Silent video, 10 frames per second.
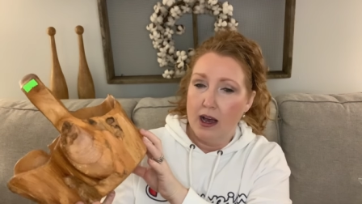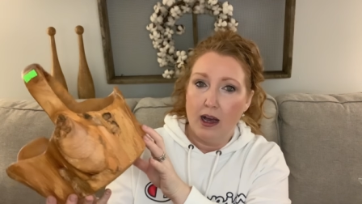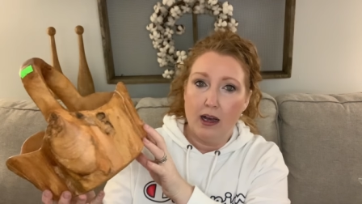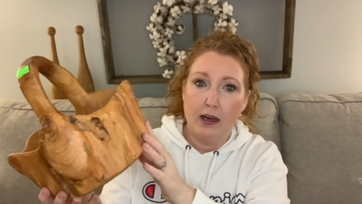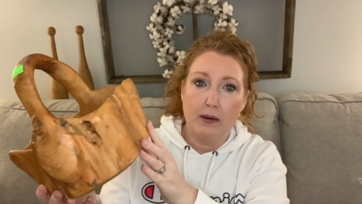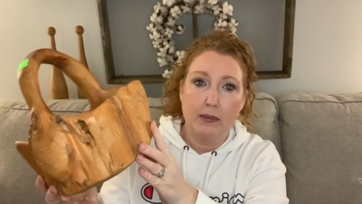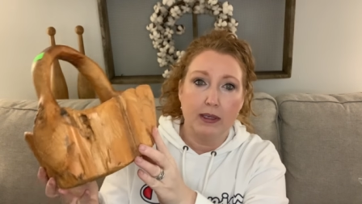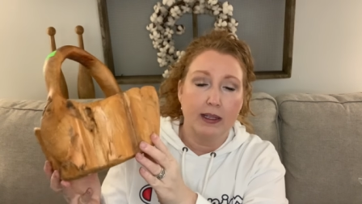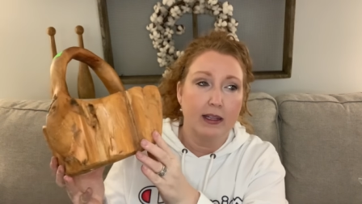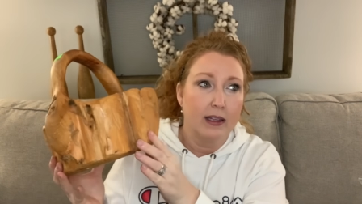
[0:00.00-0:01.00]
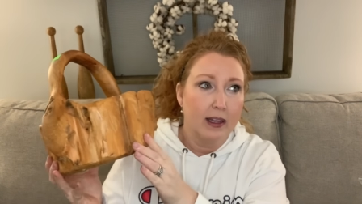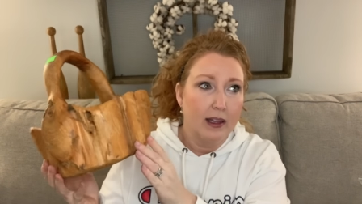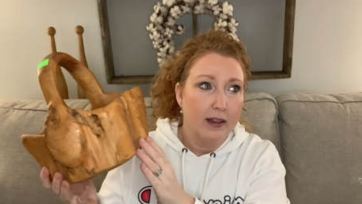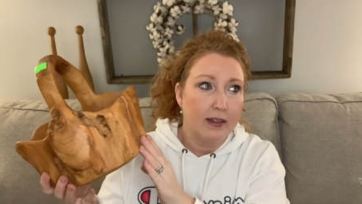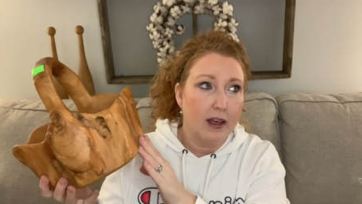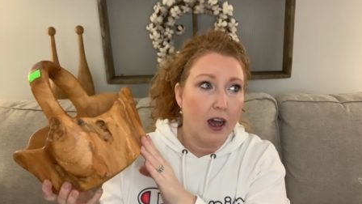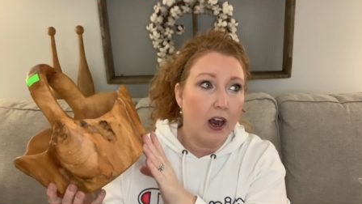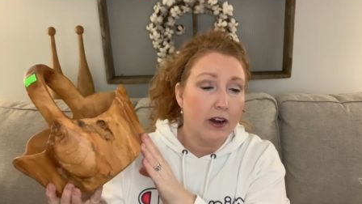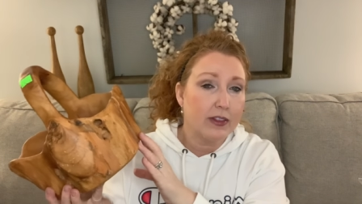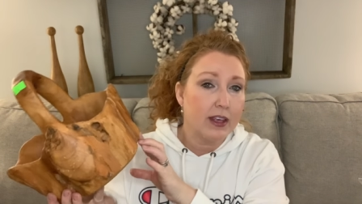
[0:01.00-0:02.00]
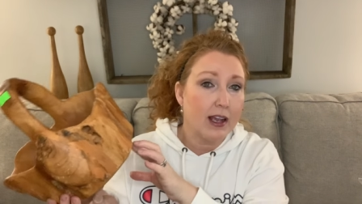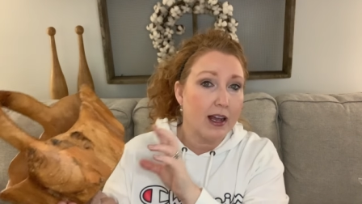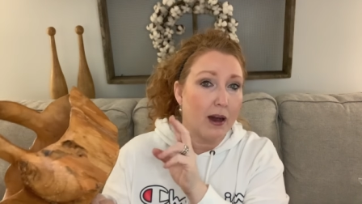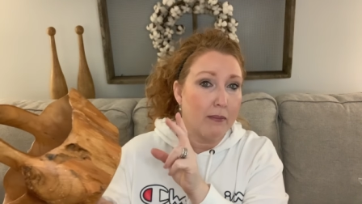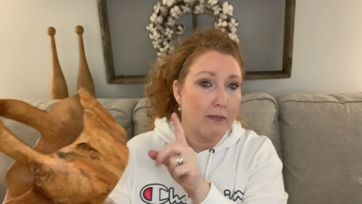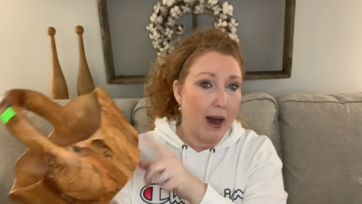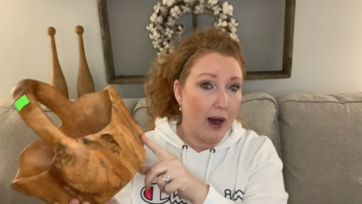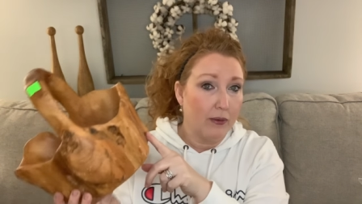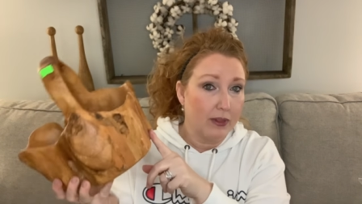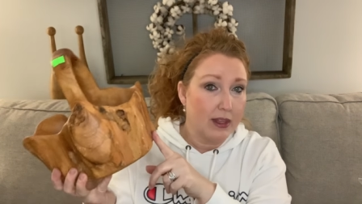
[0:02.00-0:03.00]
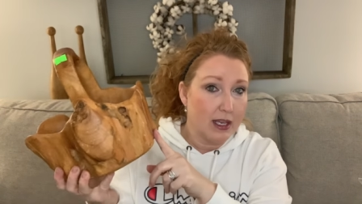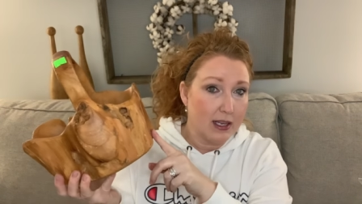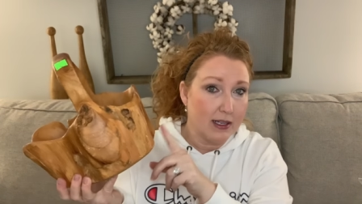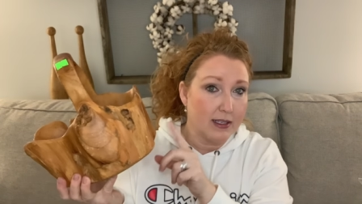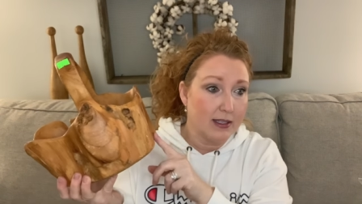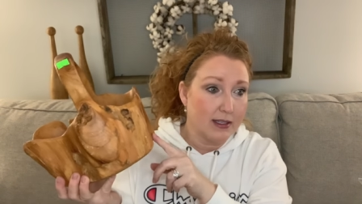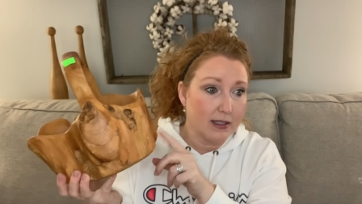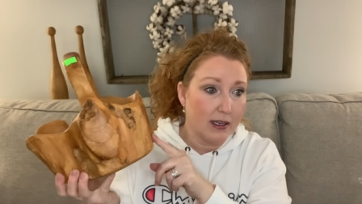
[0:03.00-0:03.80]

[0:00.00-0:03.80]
Um, the hard thing about these